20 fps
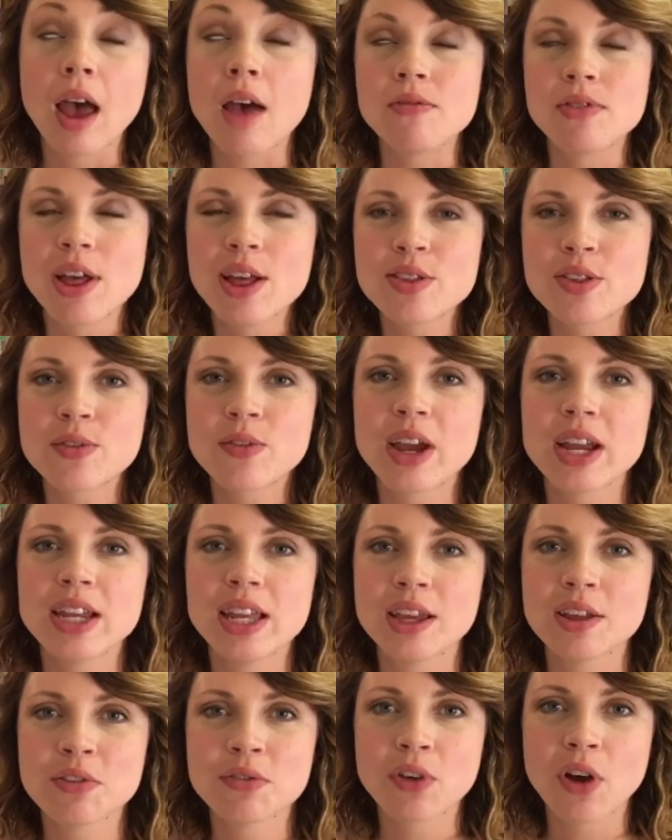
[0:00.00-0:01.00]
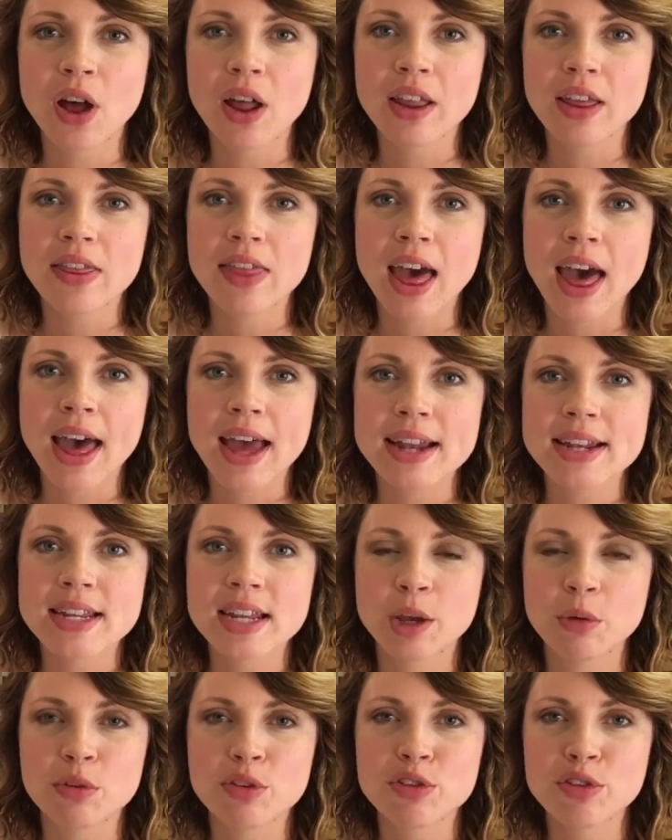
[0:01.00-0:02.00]
lots of ideas for all of that.
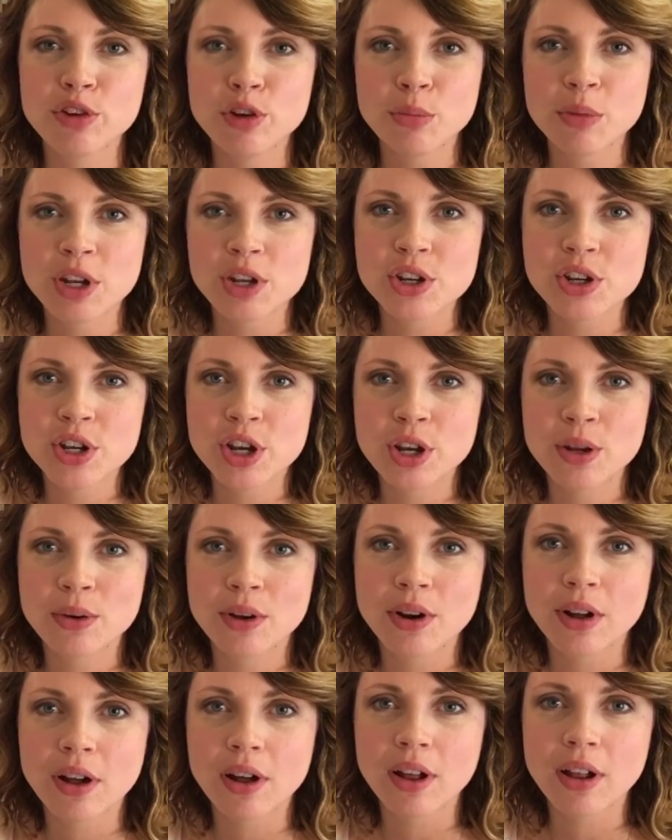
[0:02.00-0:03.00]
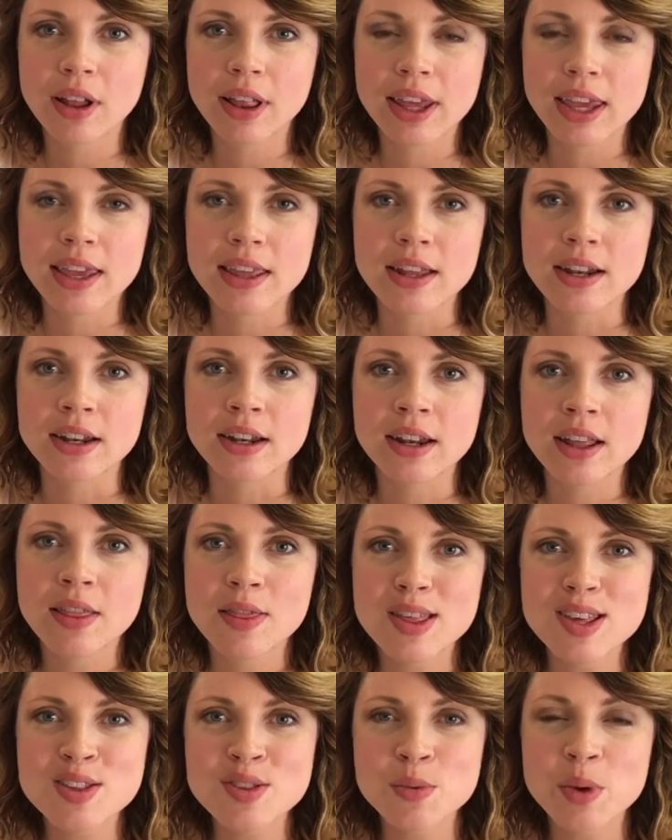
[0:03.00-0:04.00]
It was too much to do it all in
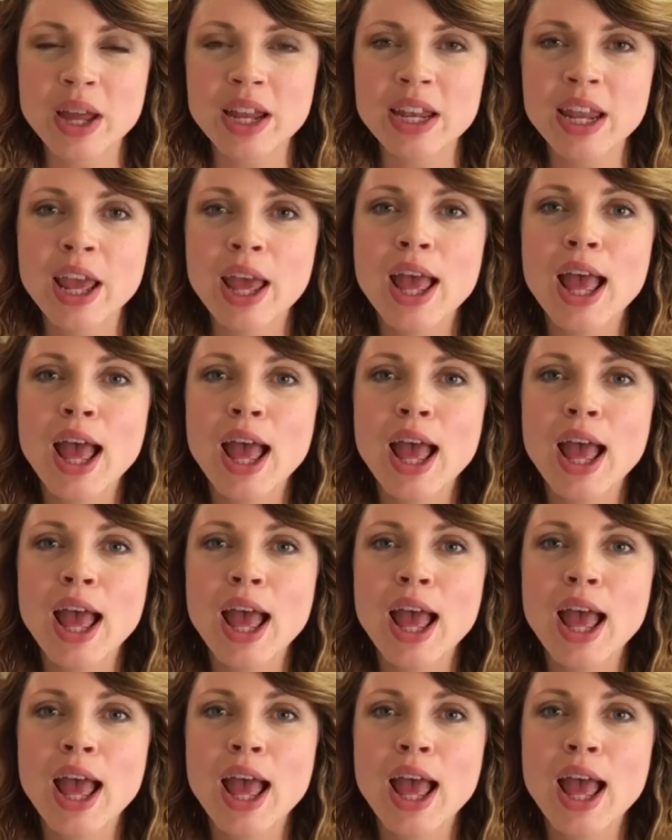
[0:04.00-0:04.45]
this one,